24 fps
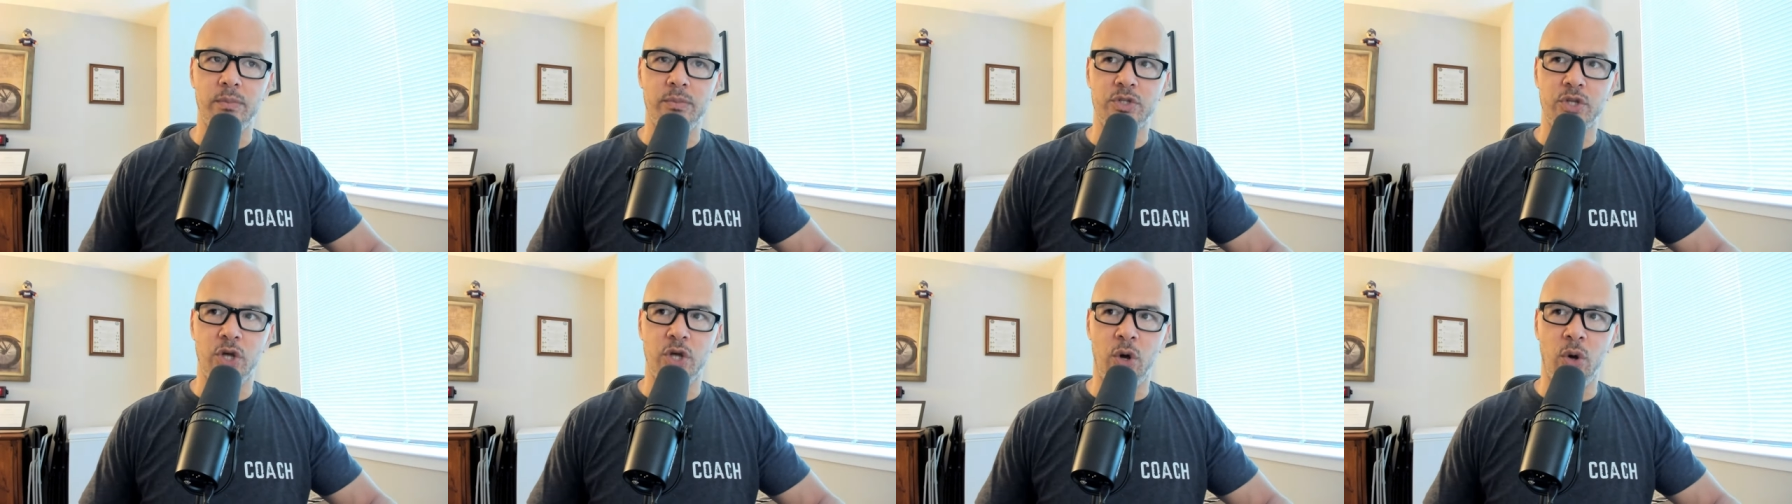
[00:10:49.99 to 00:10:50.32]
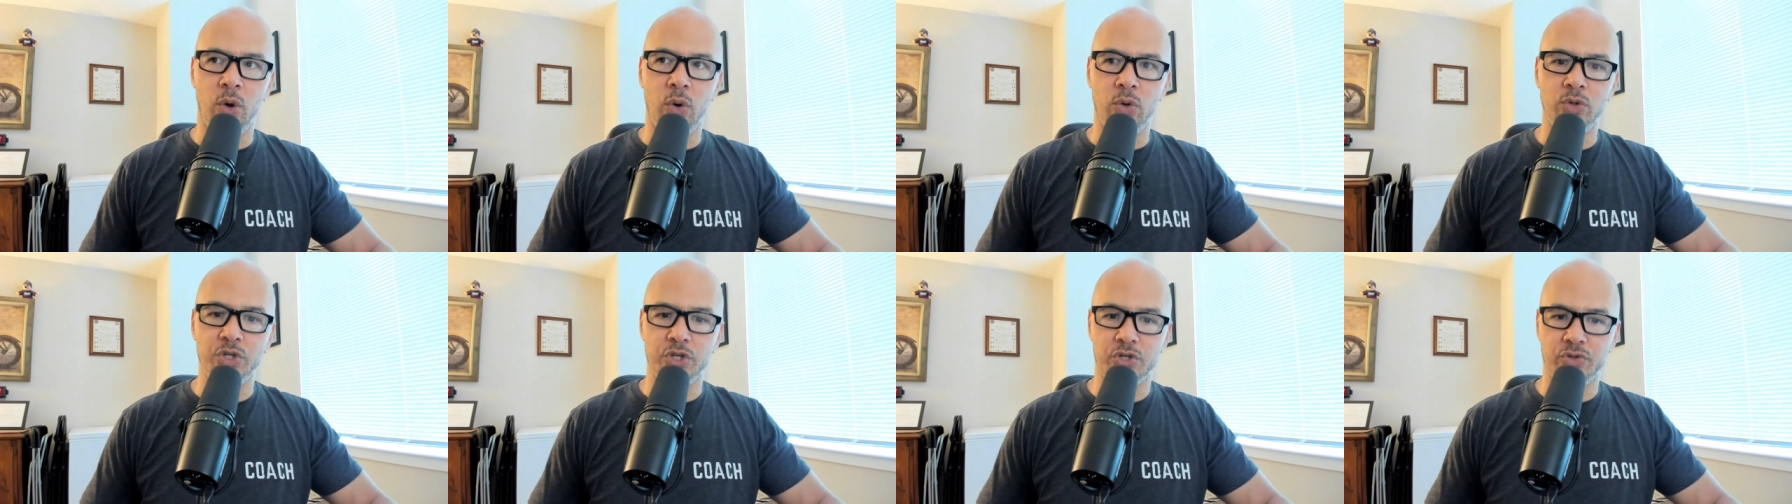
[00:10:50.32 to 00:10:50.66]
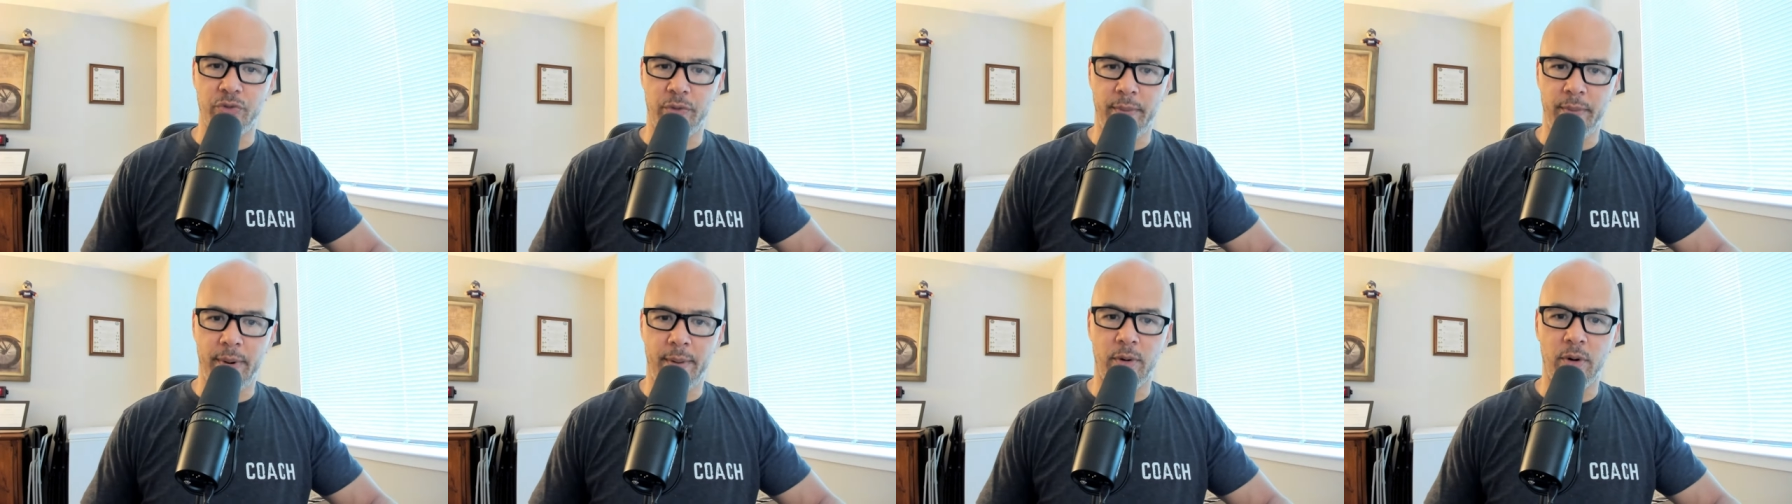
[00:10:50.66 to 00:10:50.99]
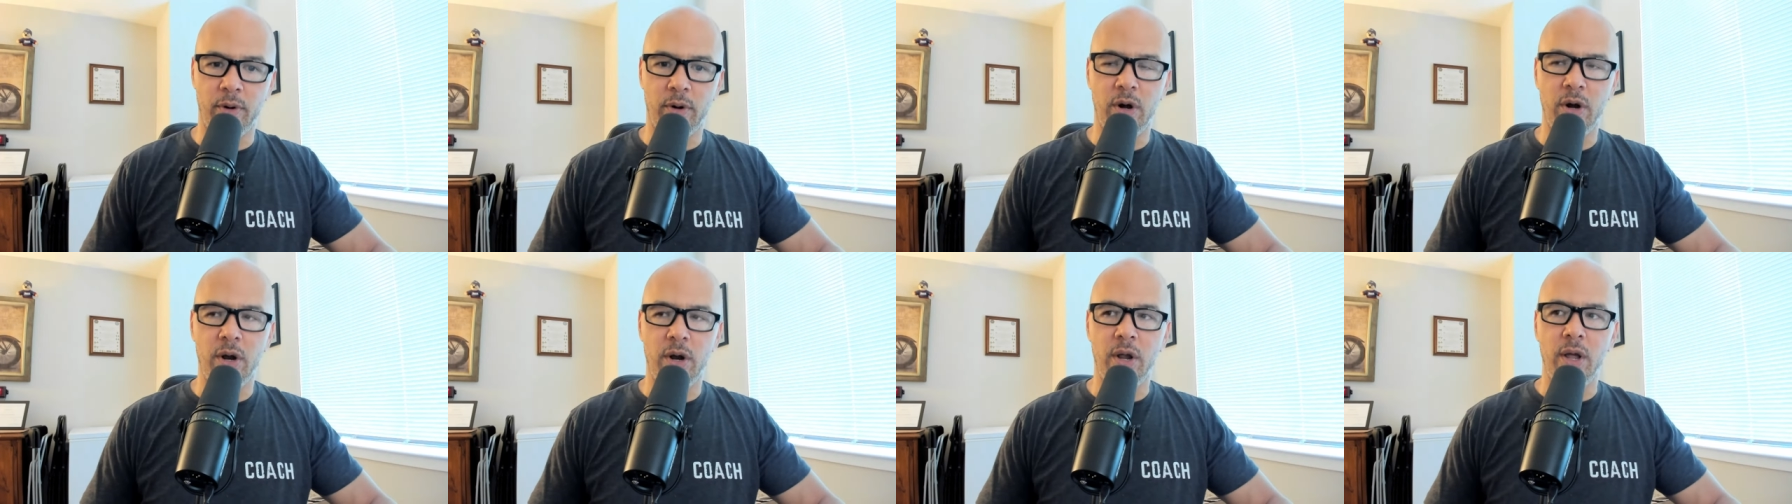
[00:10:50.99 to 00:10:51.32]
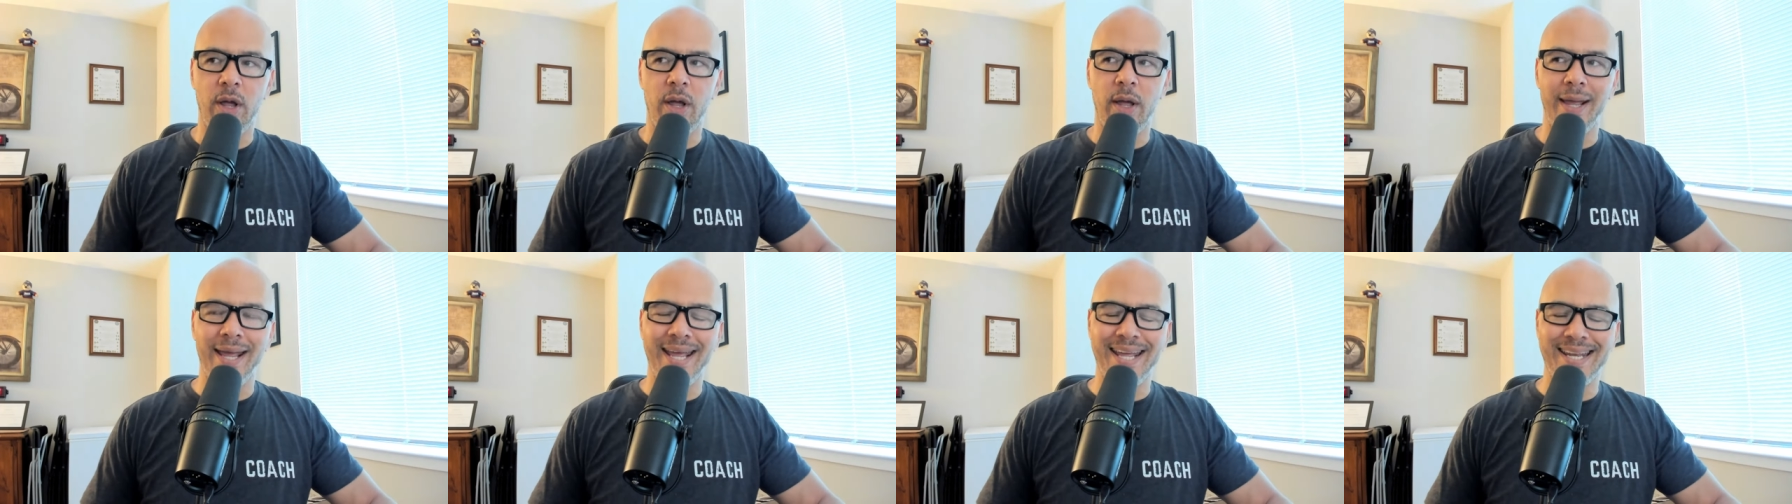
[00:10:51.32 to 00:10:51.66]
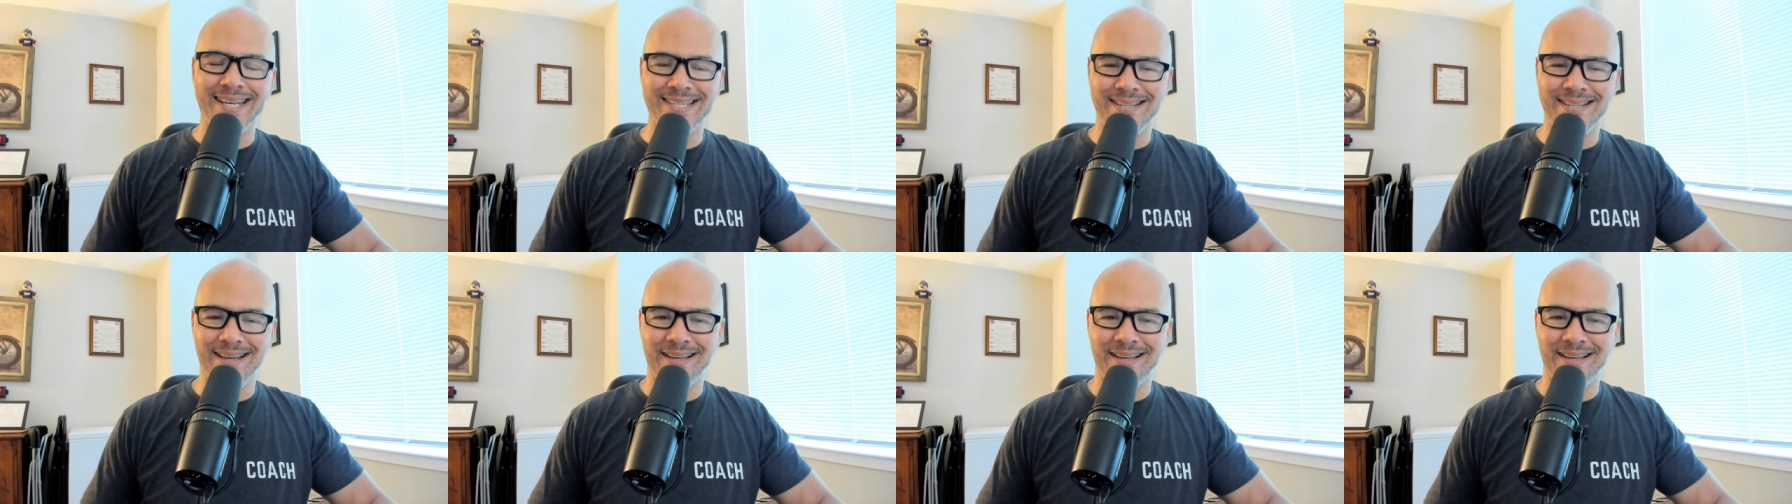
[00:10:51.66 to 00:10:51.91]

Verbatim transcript: So just remember, it